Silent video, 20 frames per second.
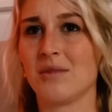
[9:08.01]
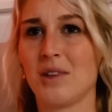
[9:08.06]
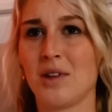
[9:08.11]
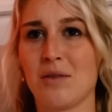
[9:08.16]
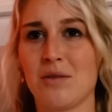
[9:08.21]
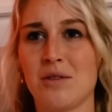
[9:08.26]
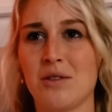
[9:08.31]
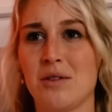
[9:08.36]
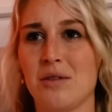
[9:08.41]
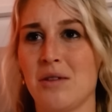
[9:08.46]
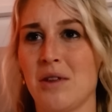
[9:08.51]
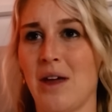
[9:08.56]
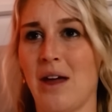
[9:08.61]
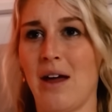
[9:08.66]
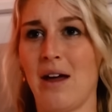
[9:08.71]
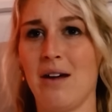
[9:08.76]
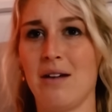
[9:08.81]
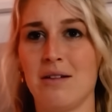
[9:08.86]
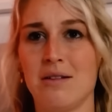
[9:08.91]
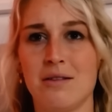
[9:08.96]
Don't do
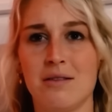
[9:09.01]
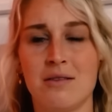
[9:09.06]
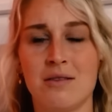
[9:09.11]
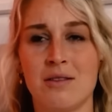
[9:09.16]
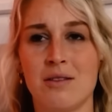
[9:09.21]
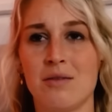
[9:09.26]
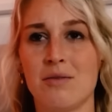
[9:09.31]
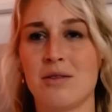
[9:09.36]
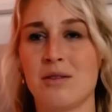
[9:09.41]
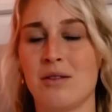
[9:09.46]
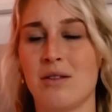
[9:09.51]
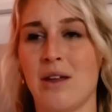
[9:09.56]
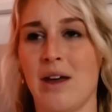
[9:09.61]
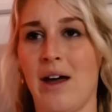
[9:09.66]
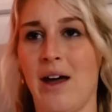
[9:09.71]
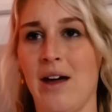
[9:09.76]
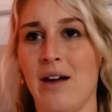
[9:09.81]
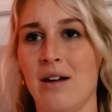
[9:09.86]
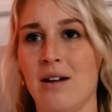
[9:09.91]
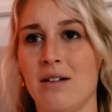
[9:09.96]
that. Don't do
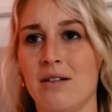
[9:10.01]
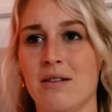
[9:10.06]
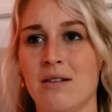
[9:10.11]
that.